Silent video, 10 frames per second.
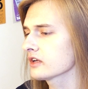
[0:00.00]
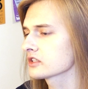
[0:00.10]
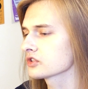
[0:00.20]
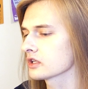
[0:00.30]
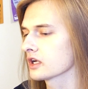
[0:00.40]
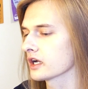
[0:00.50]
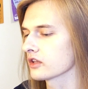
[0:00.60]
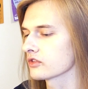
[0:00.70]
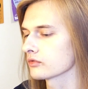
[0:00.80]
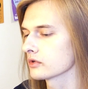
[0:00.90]
actually got
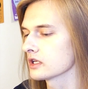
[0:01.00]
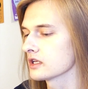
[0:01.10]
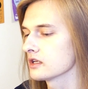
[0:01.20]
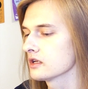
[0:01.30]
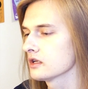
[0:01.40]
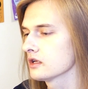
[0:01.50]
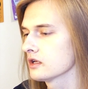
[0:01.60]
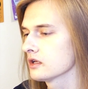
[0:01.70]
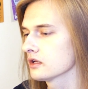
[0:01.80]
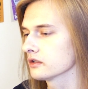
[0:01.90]
3
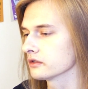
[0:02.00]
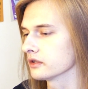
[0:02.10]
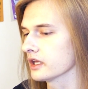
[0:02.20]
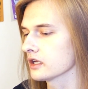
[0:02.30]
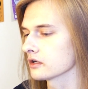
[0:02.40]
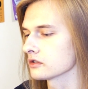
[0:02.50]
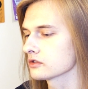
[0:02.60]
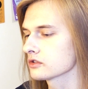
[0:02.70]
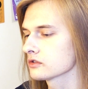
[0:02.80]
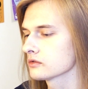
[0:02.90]

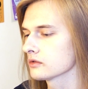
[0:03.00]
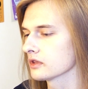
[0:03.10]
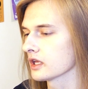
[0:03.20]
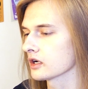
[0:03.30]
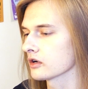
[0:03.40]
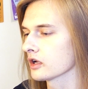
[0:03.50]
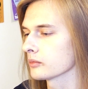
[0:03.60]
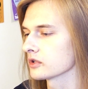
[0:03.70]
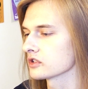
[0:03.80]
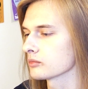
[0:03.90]
layers that are
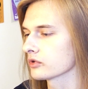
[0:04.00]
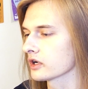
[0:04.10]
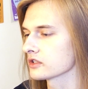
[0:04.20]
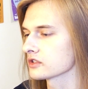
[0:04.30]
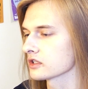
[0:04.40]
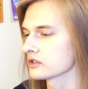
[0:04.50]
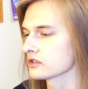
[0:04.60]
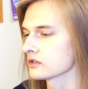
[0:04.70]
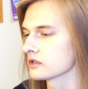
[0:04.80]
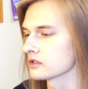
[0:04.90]
helping to
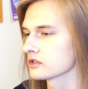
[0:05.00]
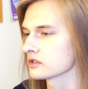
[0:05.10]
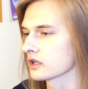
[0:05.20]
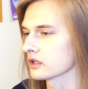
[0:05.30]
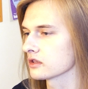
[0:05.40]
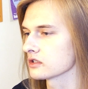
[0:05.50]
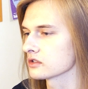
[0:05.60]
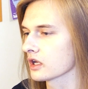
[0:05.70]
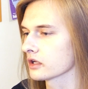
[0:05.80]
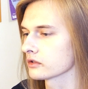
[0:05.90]
process these
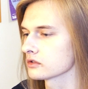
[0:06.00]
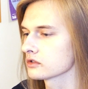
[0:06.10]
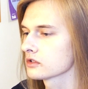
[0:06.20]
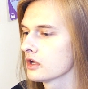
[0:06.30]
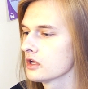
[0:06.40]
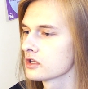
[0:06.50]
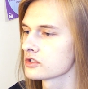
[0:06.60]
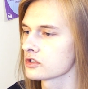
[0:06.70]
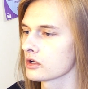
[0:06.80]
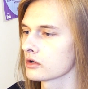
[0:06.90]
colors.
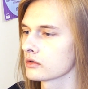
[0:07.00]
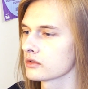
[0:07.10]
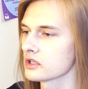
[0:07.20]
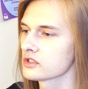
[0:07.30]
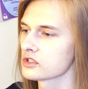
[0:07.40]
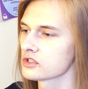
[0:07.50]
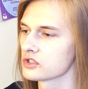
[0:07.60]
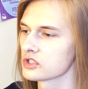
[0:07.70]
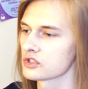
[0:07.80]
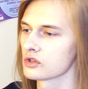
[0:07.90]
So this is
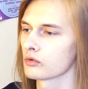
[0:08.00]
just